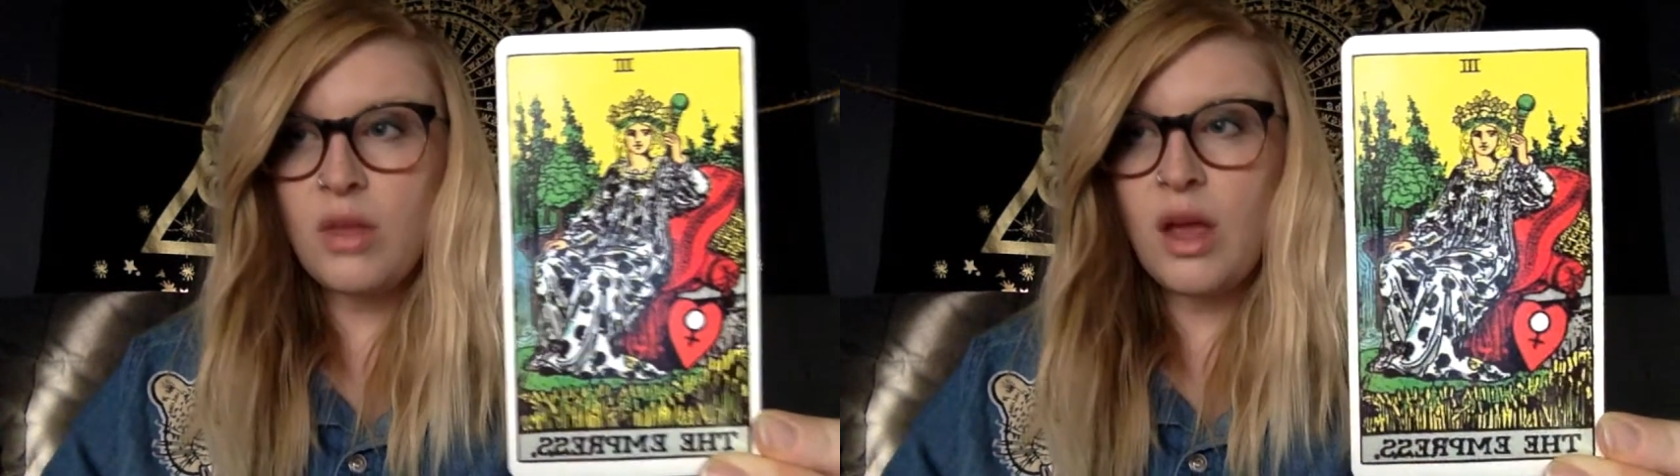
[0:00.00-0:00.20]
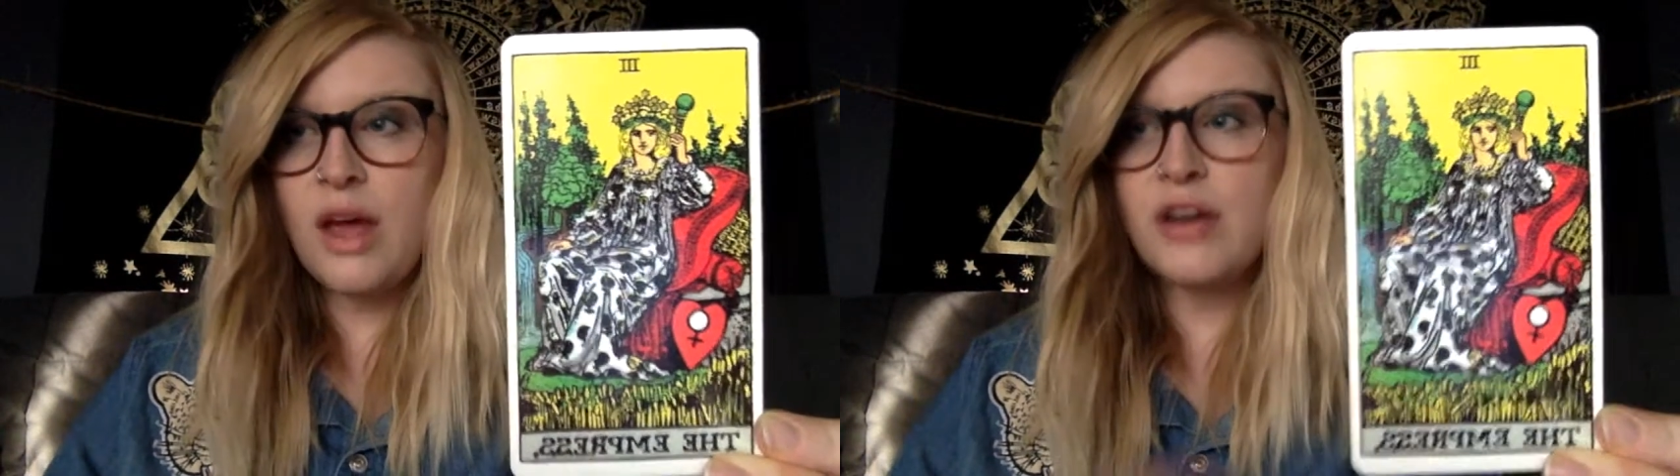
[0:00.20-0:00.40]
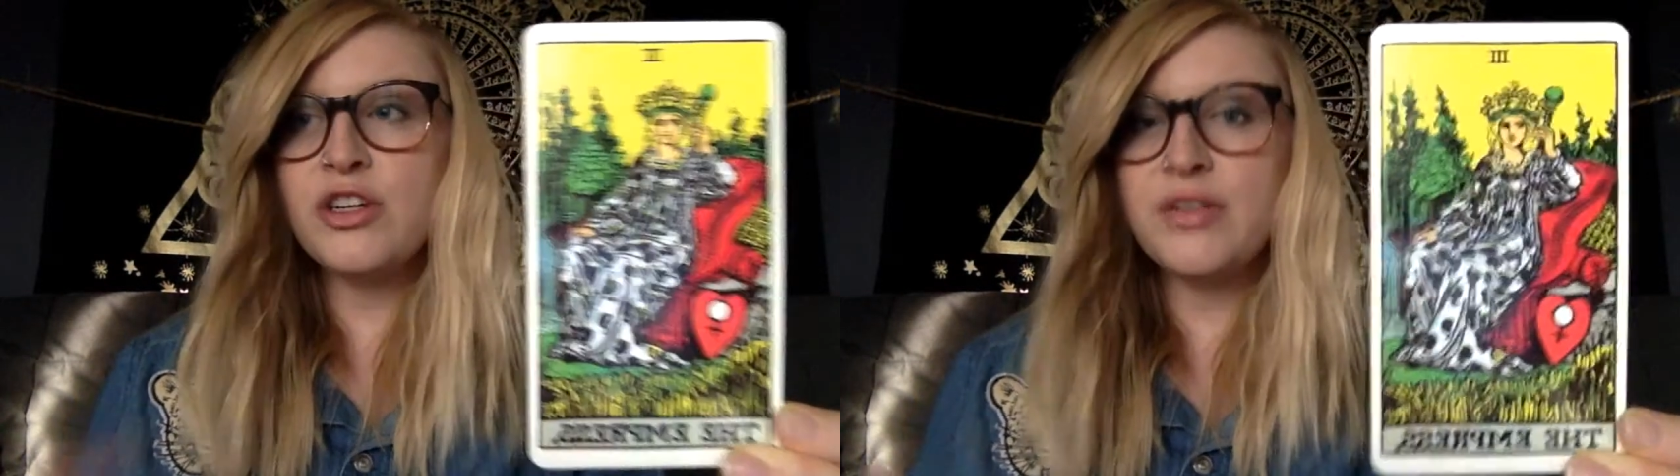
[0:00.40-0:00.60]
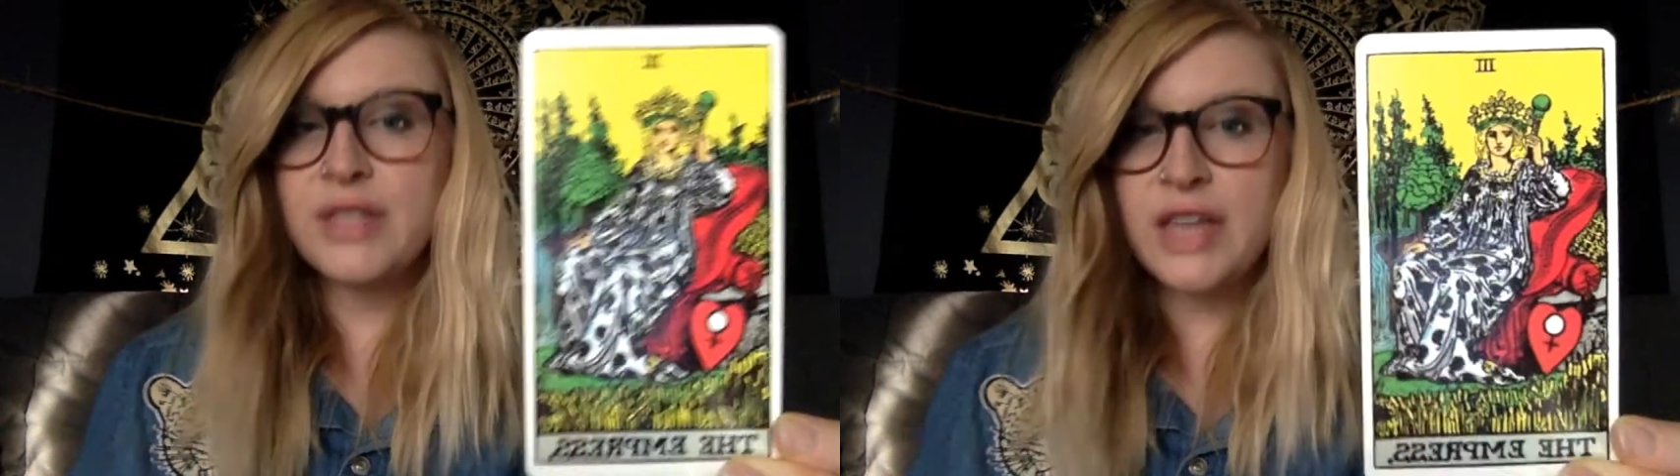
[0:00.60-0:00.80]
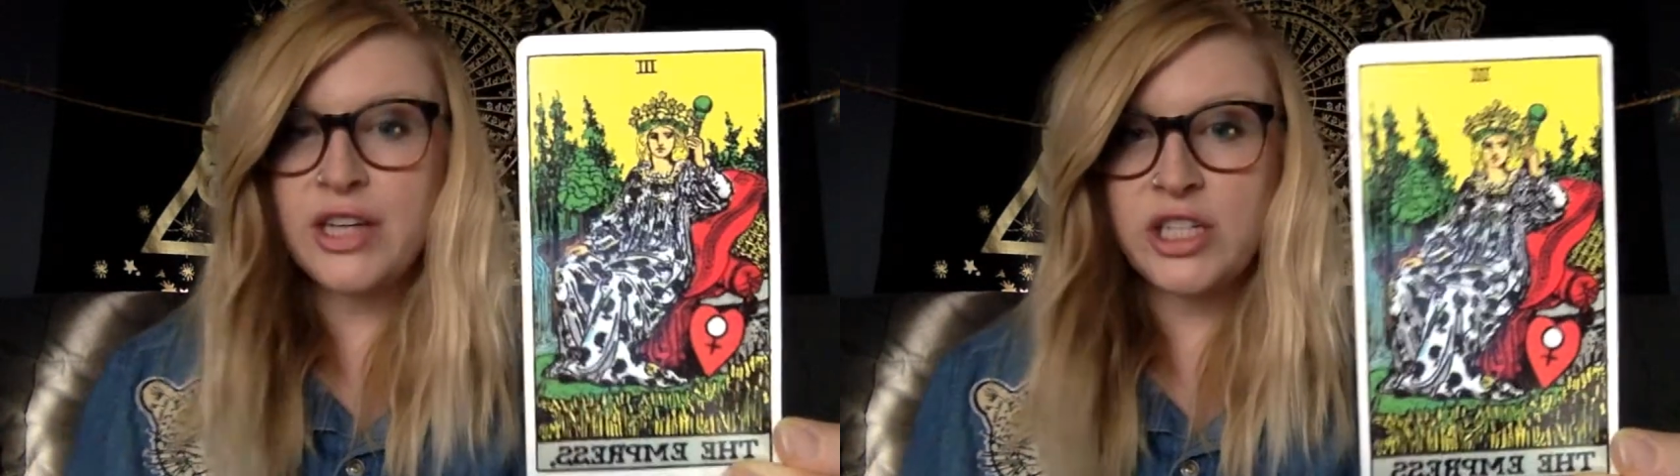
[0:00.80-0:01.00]
energy of
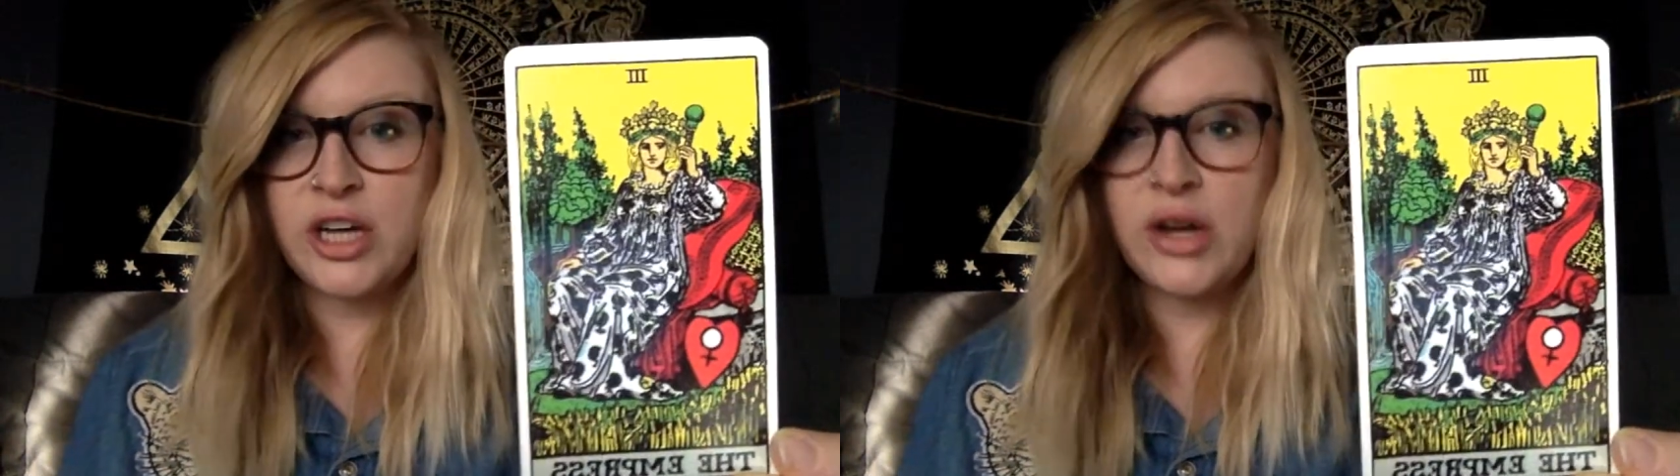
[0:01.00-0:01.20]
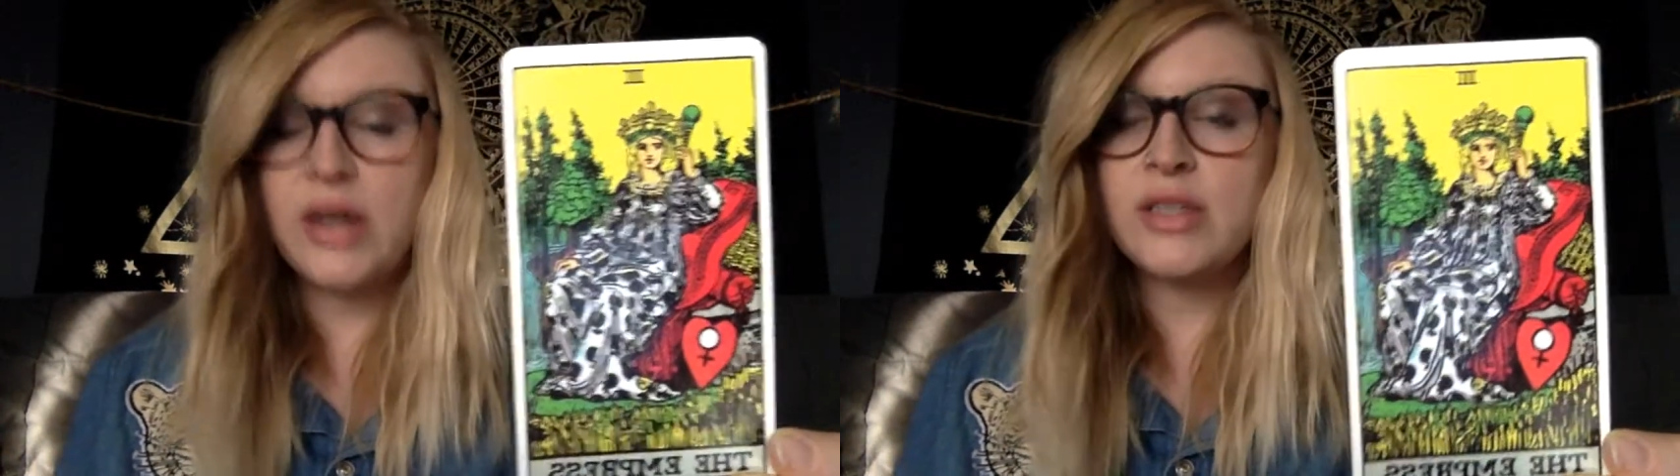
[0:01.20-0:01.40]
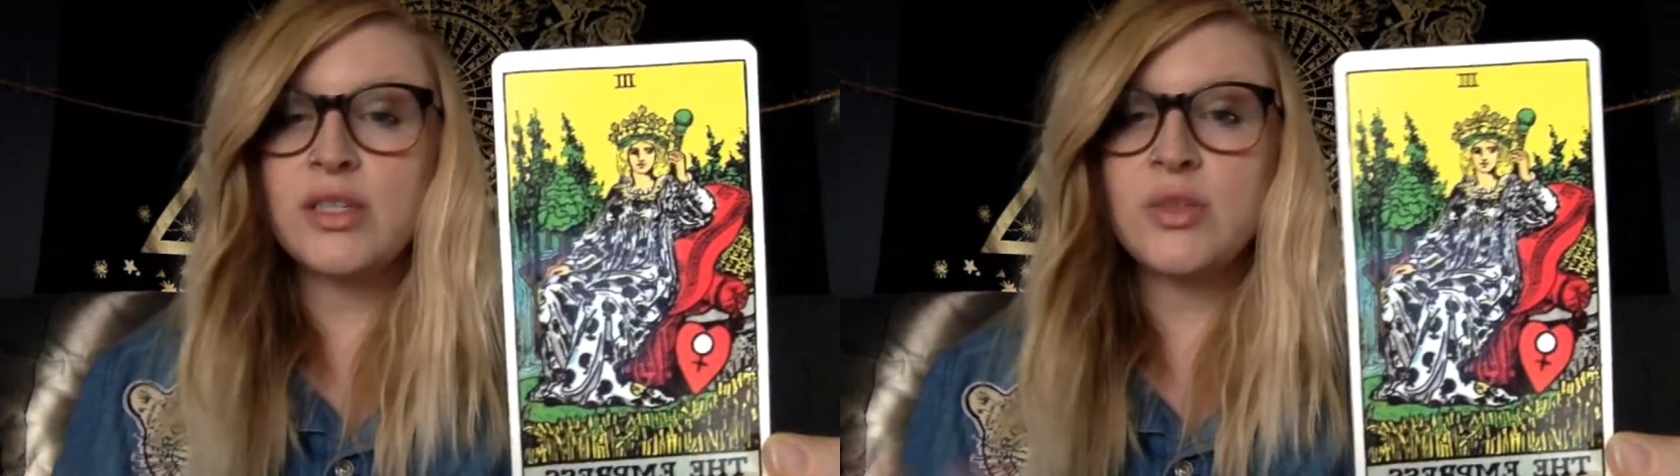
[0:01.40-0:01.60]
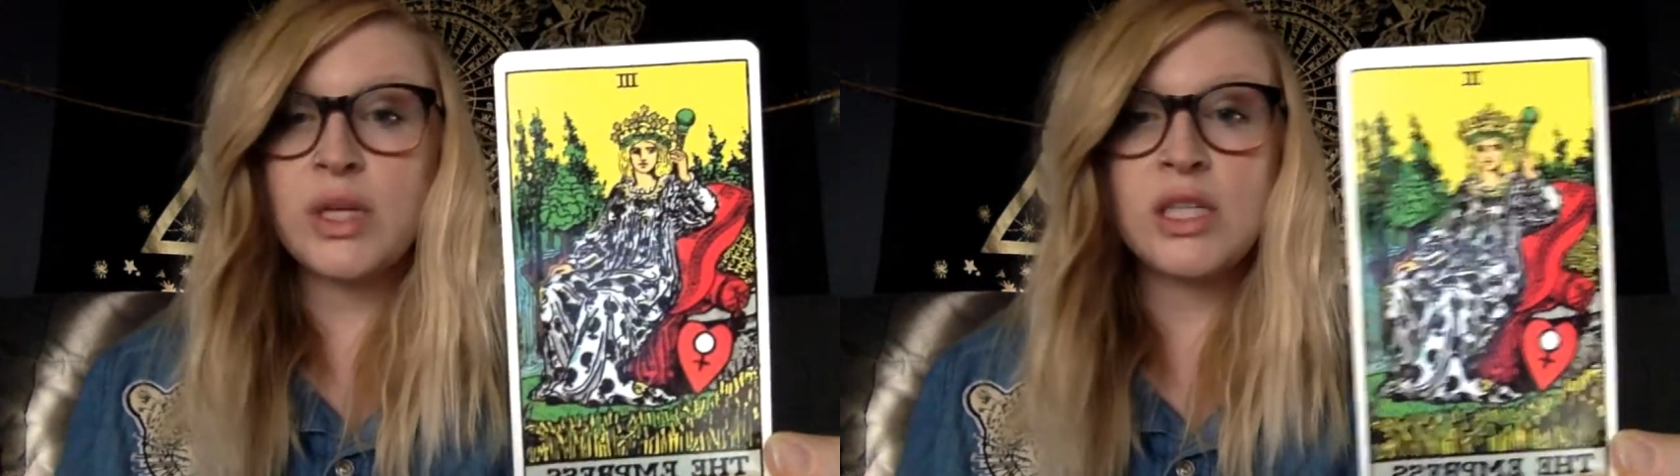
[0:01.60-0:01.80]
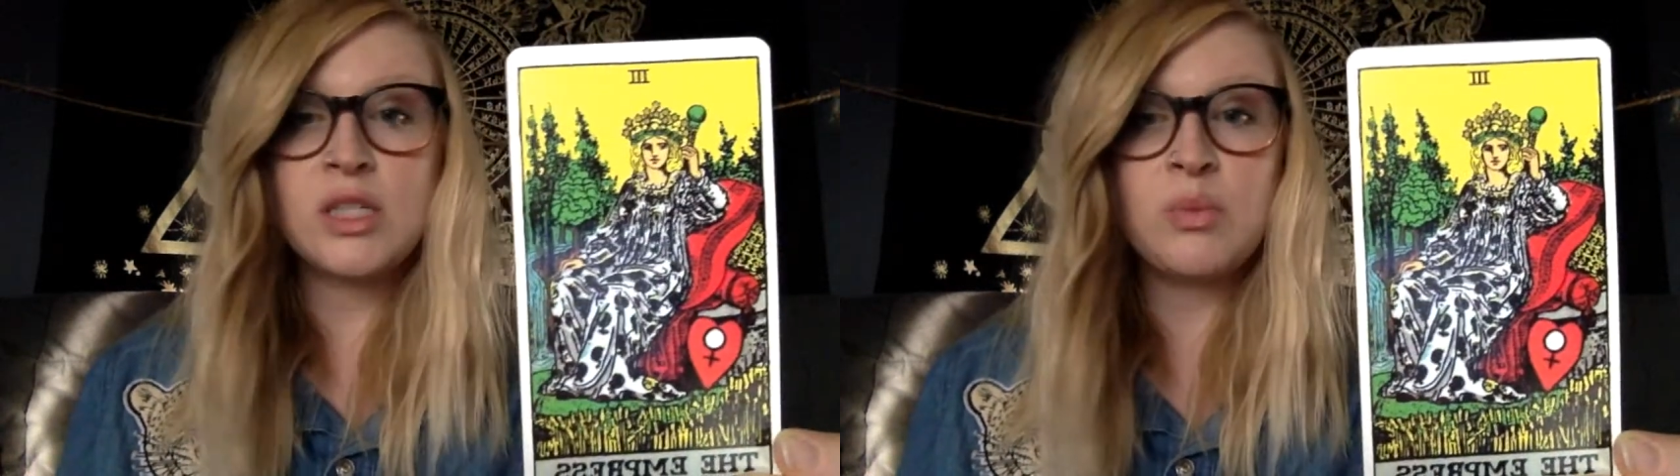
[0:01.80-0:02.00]
Sagittarius is
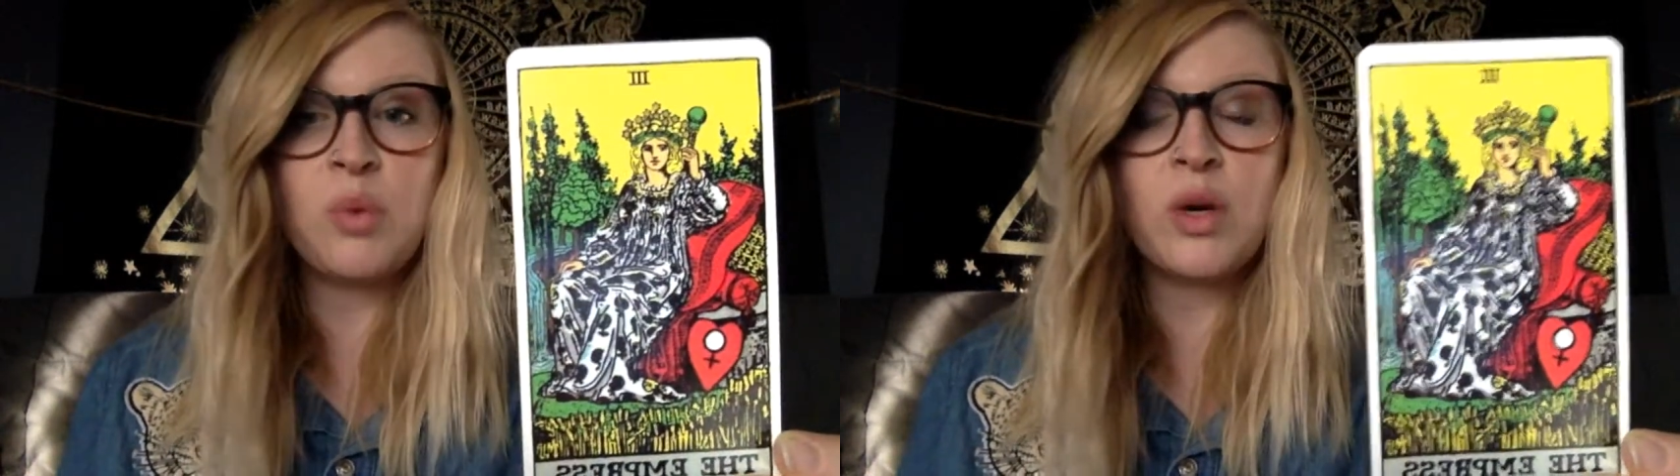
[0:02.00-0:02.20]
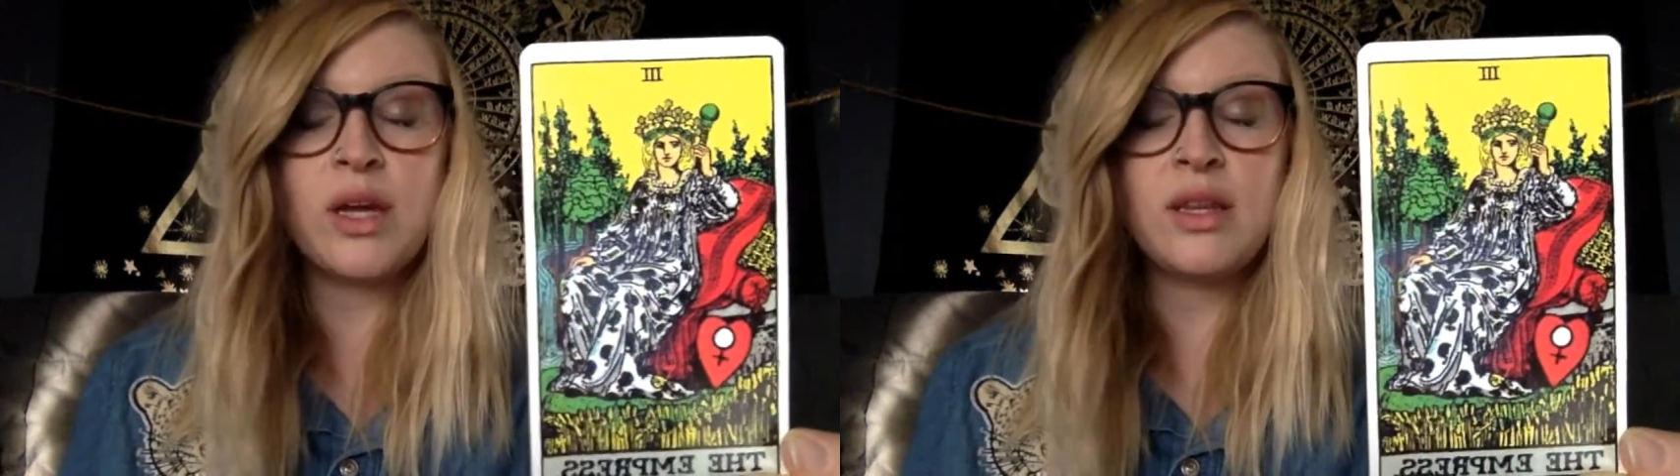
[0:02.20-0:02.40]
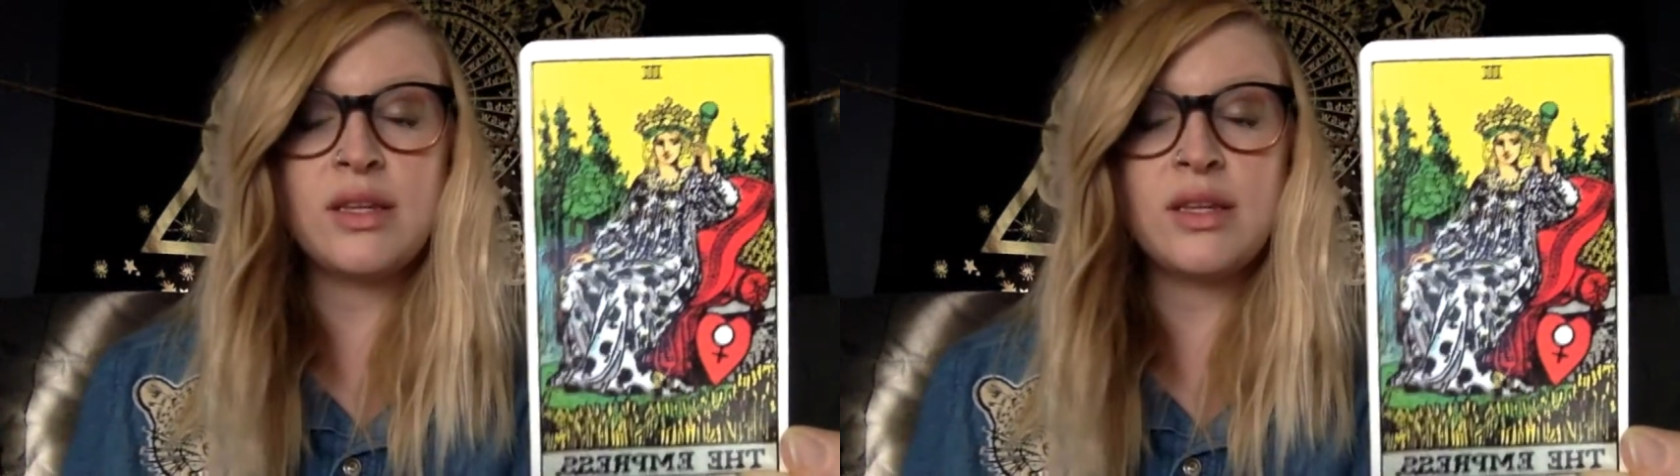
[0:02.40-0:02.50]
really supporting